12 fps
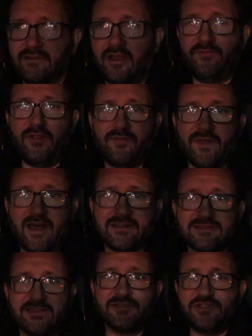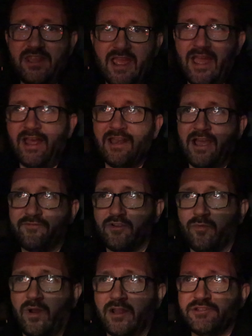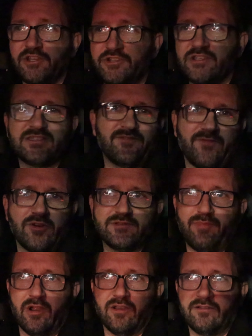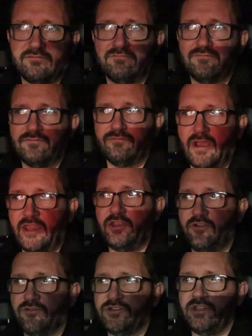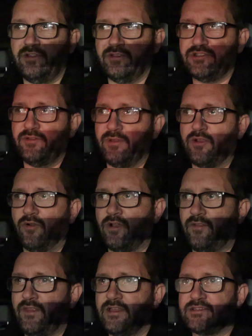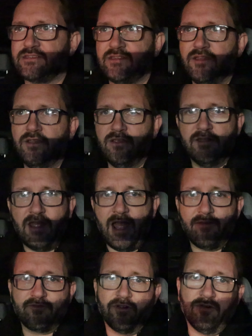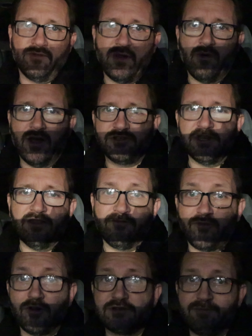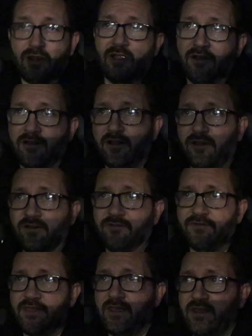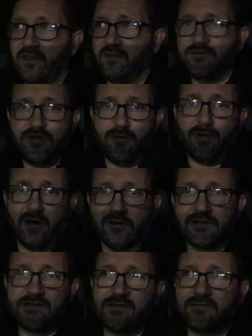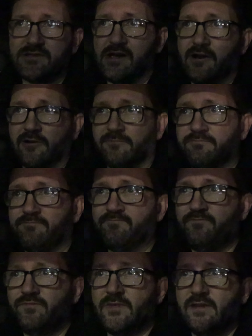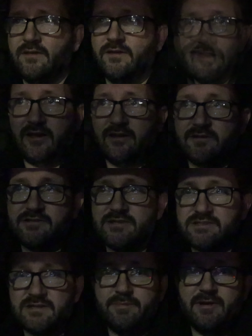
a few thoughts that she had after watching just the first part. Mind you, she, she recorded this after only watching the first part of the two parts. So and just to